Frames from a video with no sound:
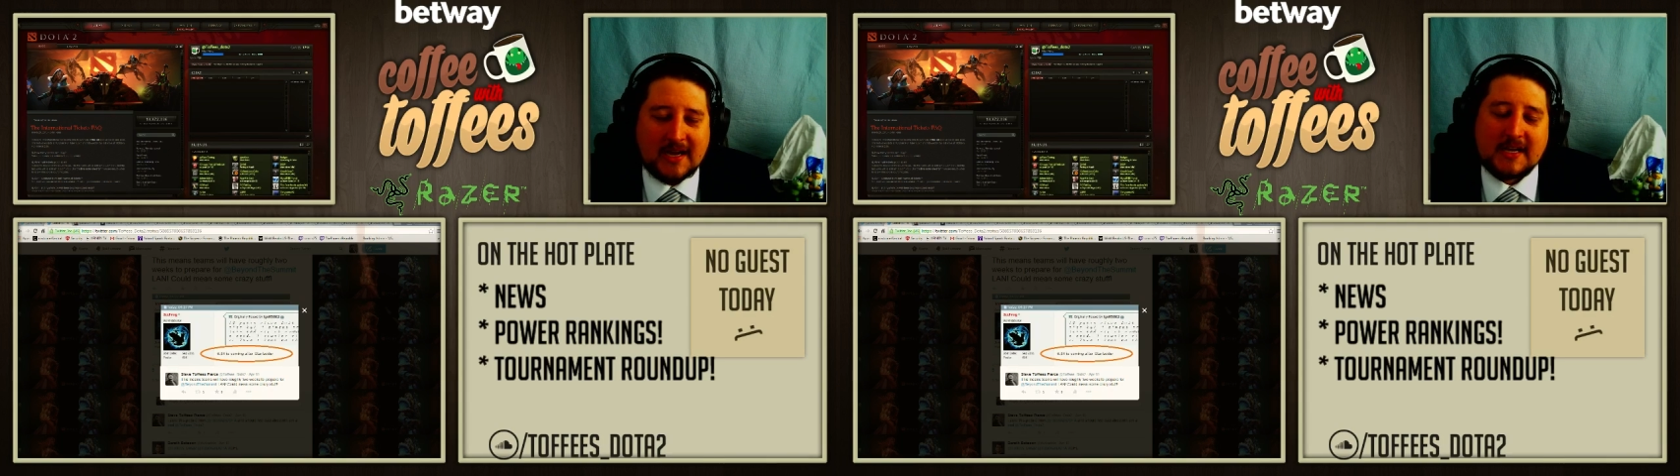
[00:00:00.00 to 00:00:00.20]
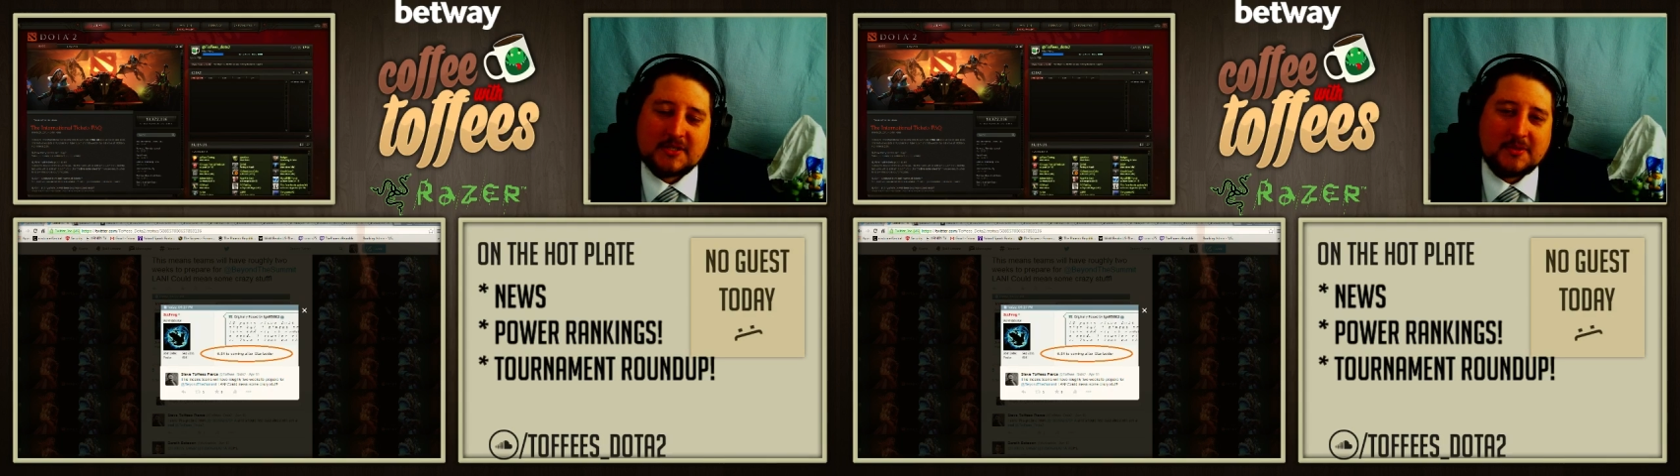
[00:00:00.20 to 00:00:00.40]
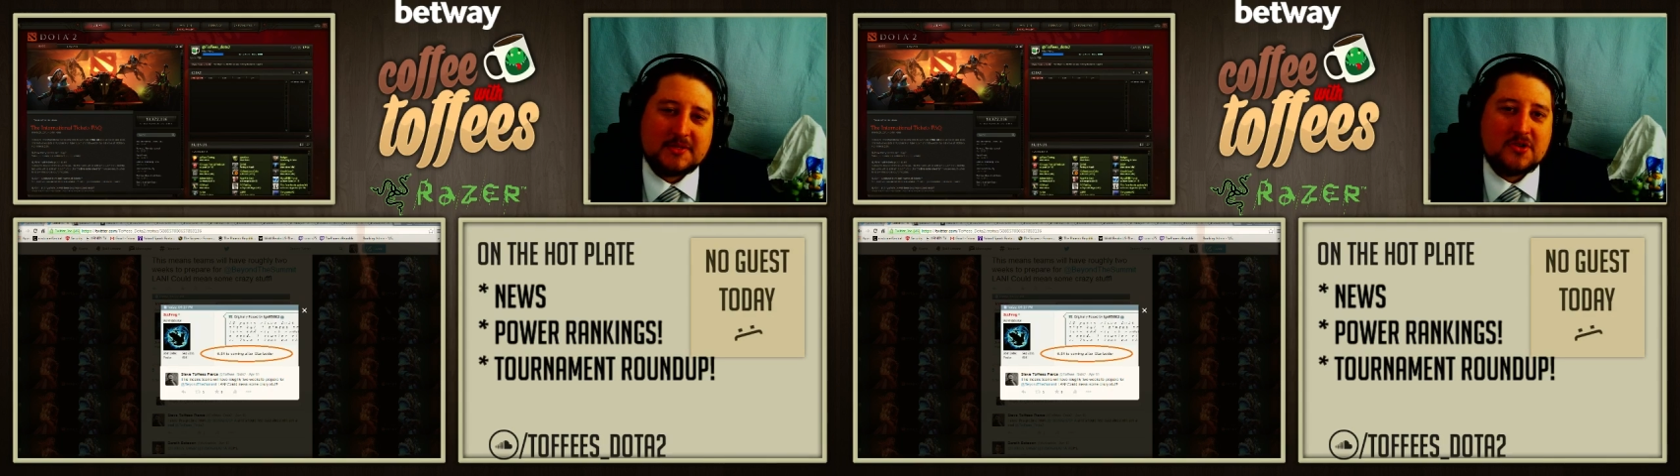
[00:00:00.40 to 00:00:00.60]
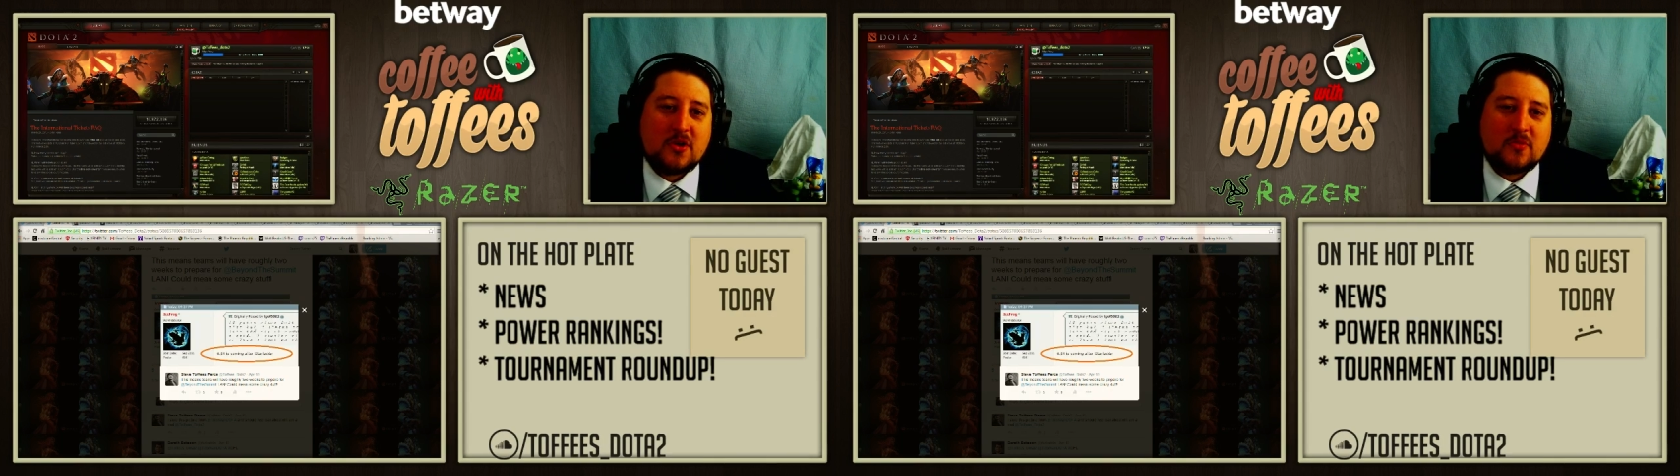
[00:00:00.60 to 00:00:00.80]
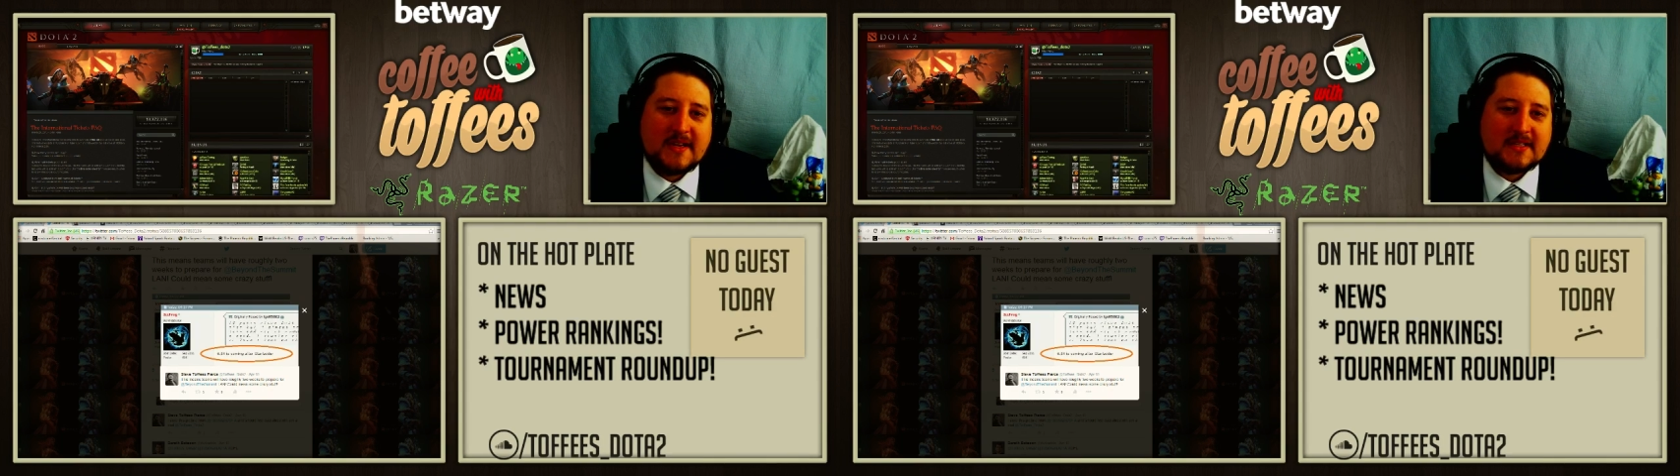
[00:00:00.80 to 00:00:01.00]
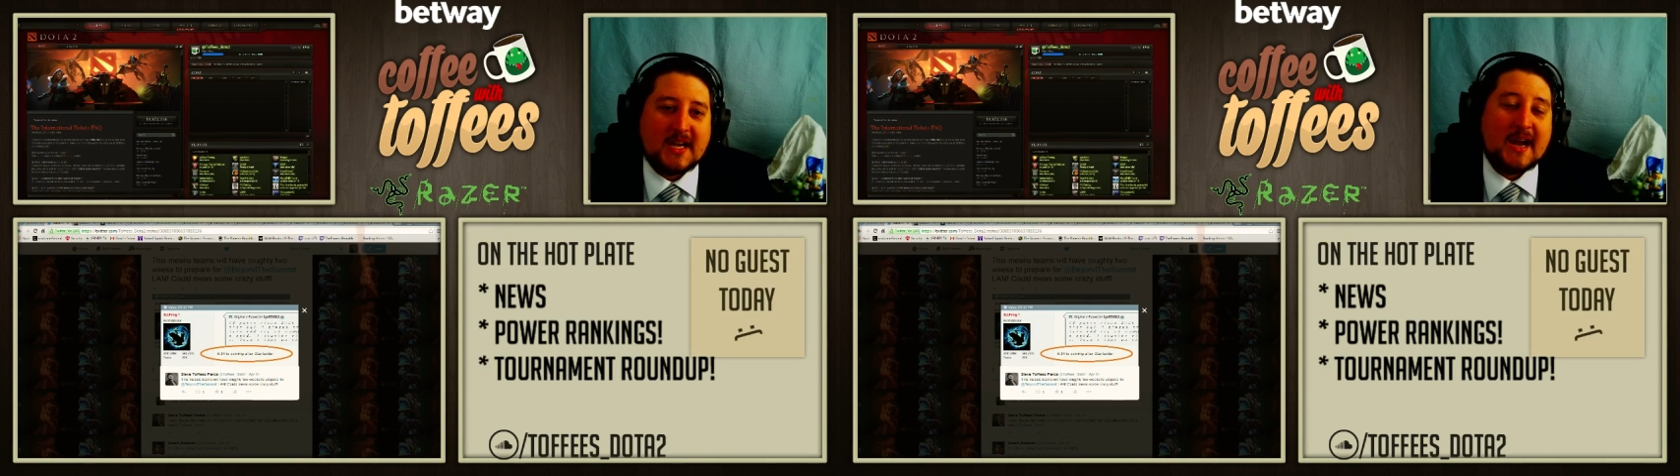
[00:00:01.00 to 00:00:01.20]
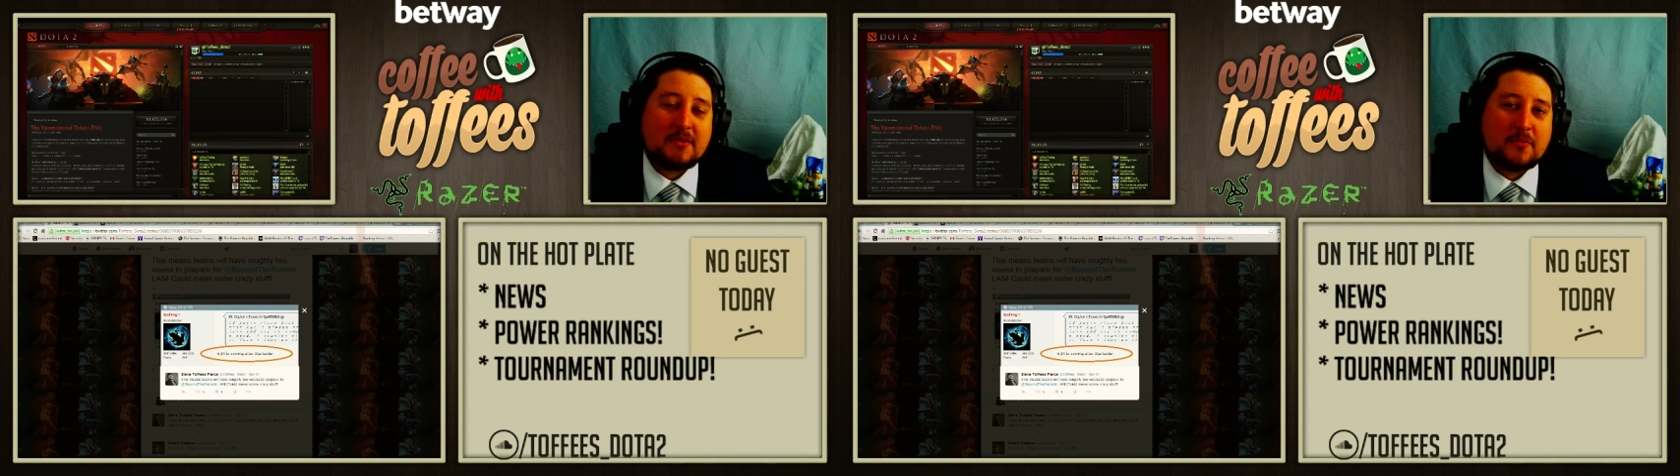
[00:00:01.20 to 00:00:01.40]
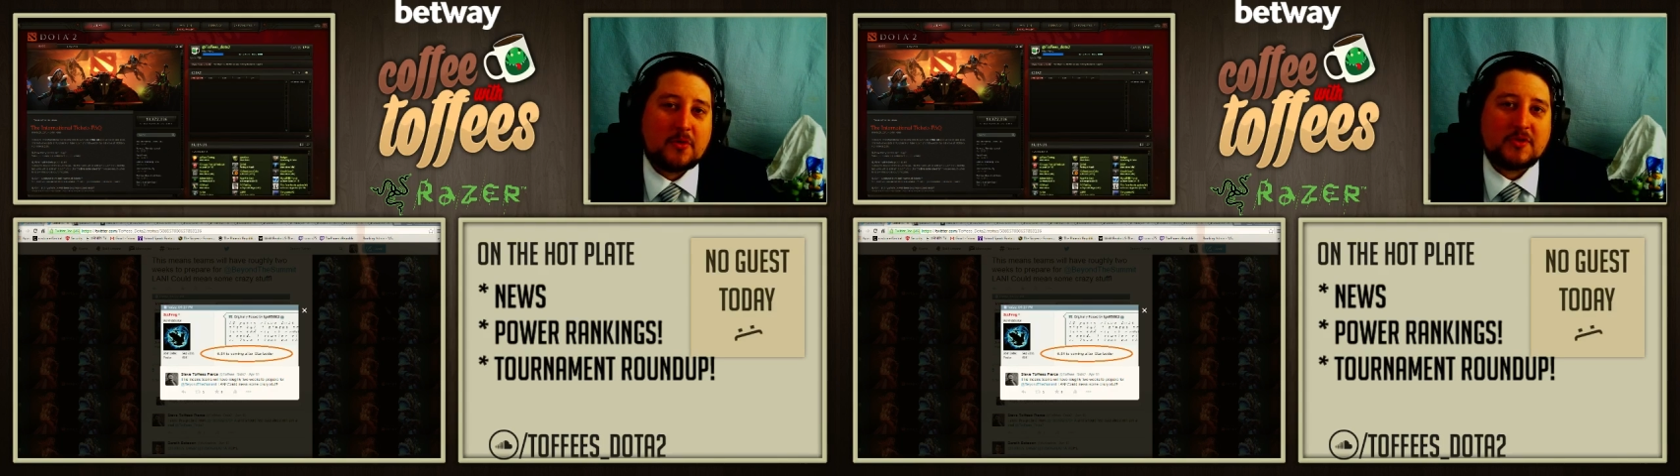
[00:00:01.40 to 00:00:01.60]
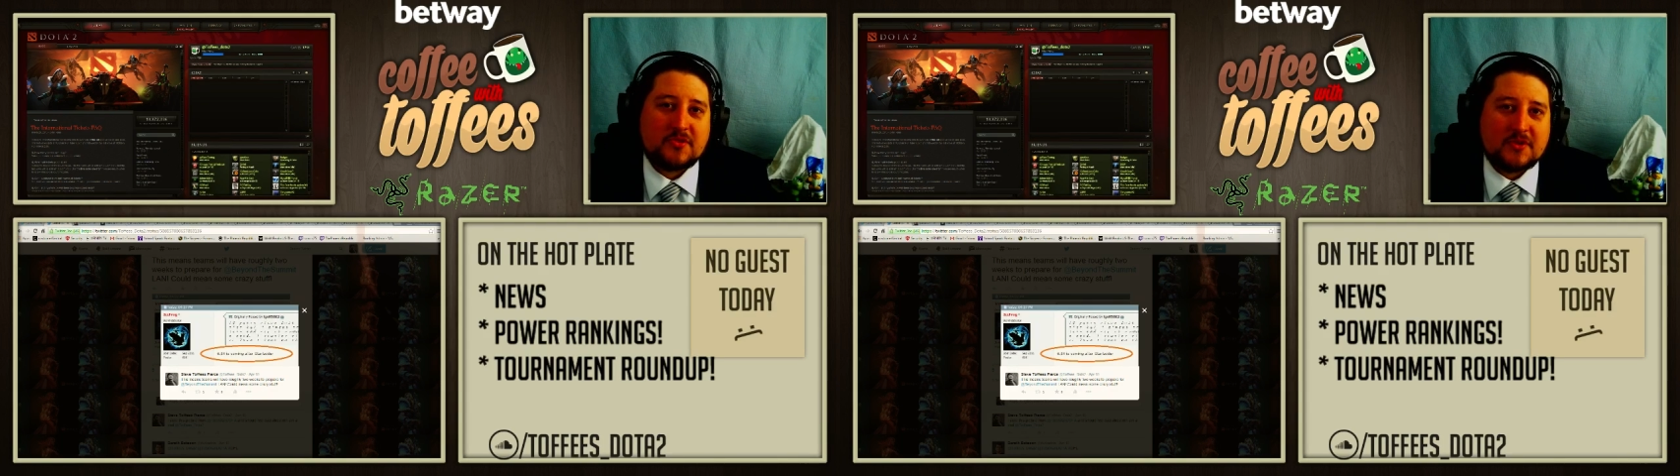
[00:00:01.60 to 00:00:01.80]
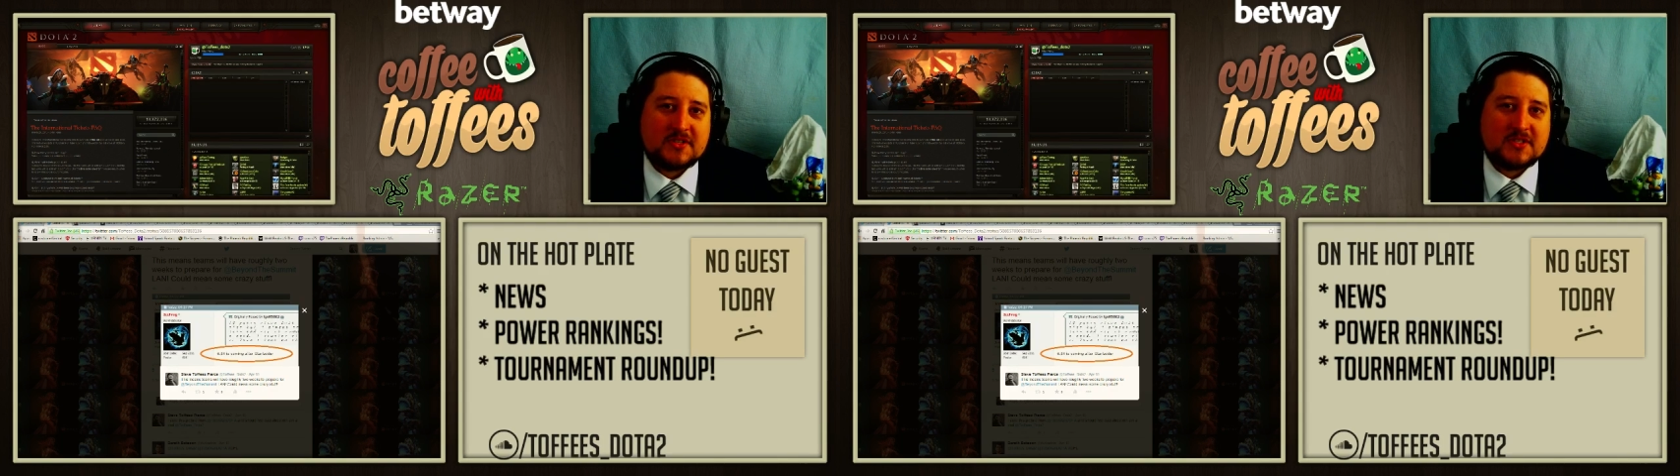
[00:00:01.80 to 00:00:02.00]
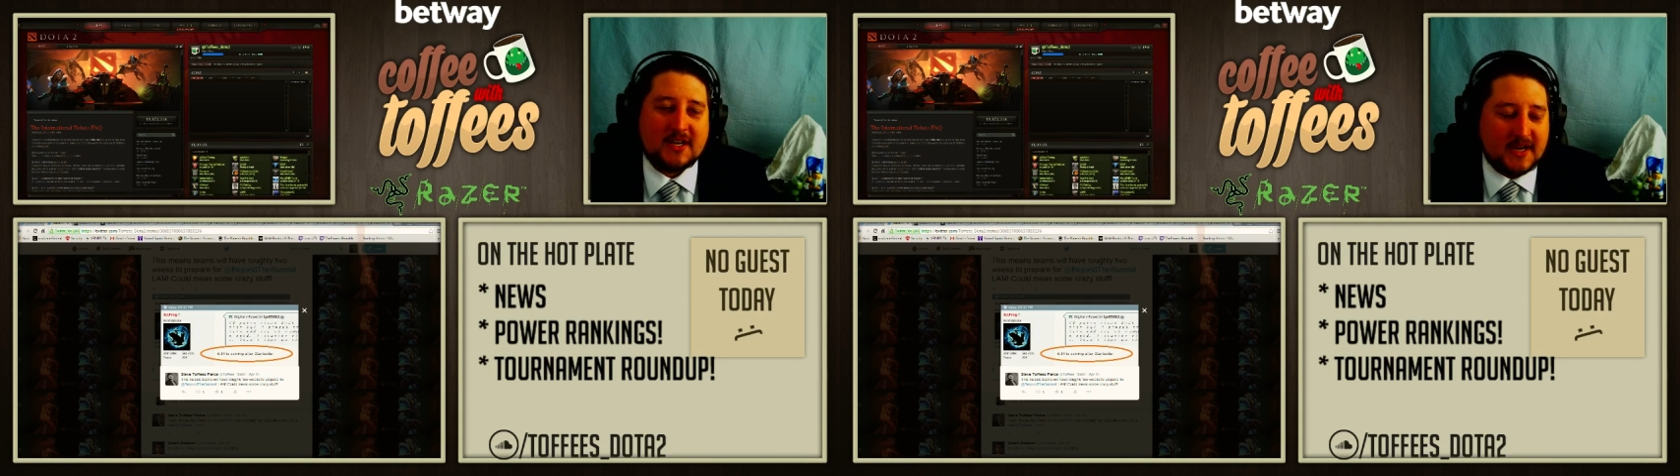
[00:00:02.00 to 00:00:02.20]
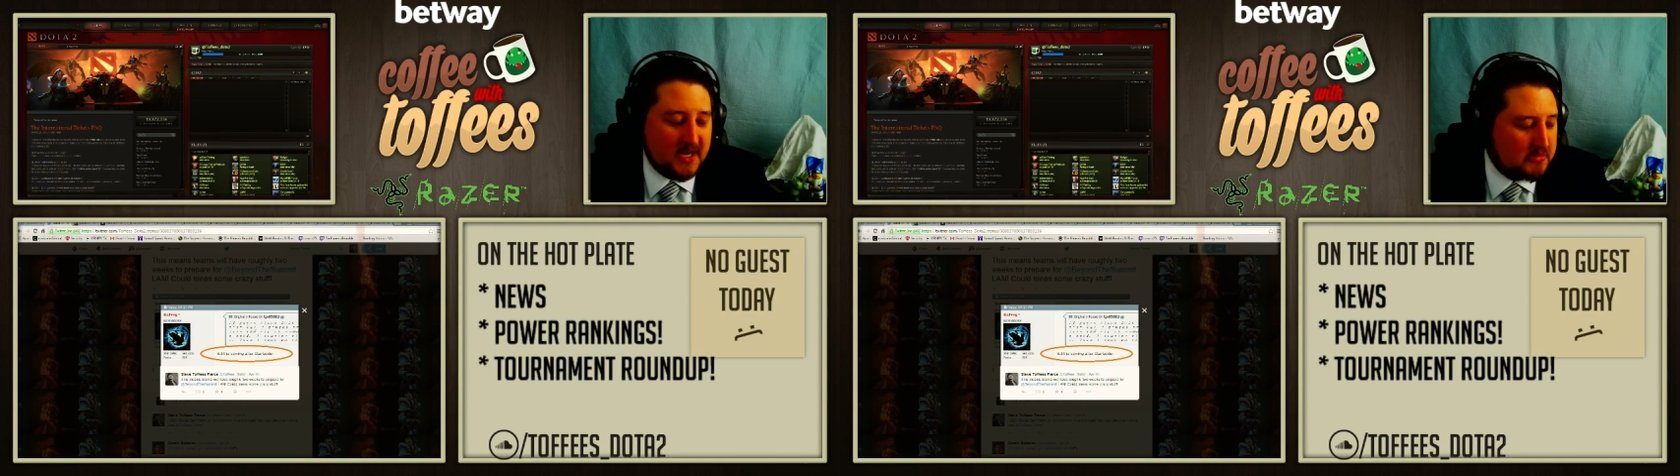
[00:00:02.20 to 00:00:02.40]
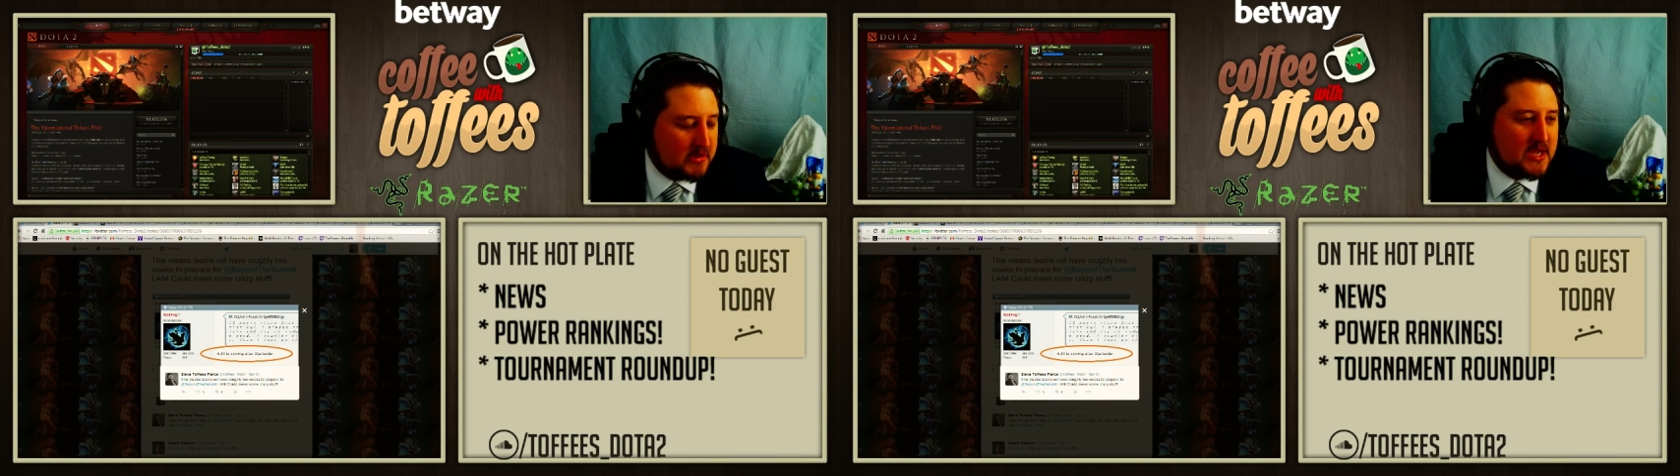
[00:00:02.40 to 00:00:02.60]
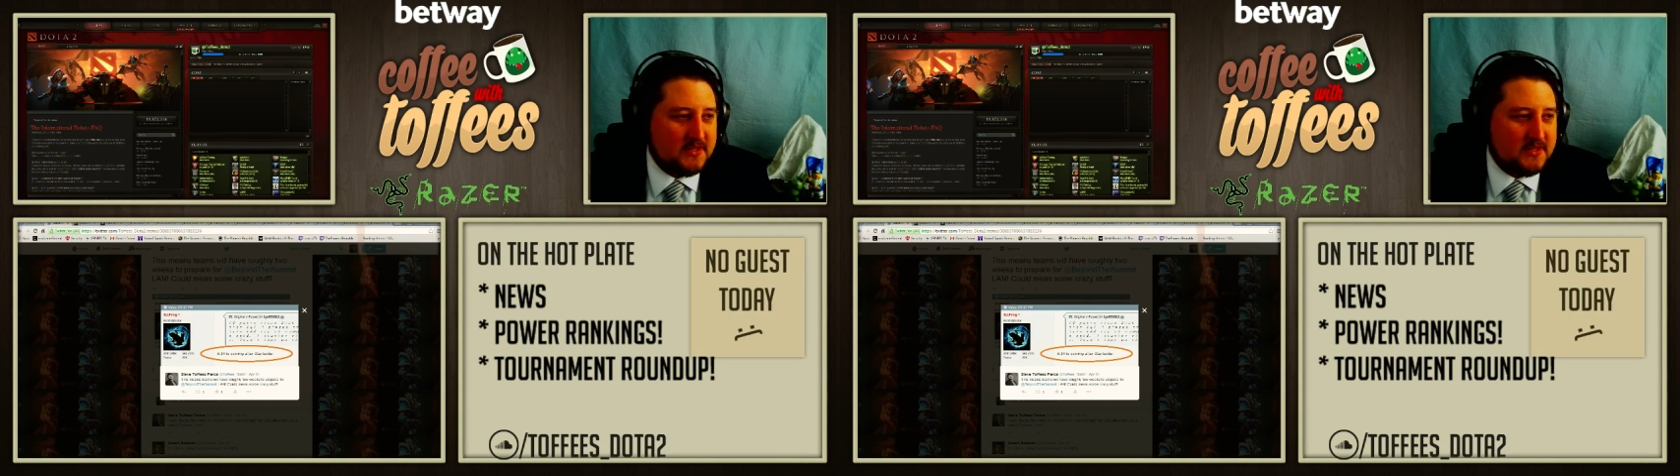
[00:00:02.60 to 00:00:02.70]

Uh, so it's a no risk, high reward sort of scenario.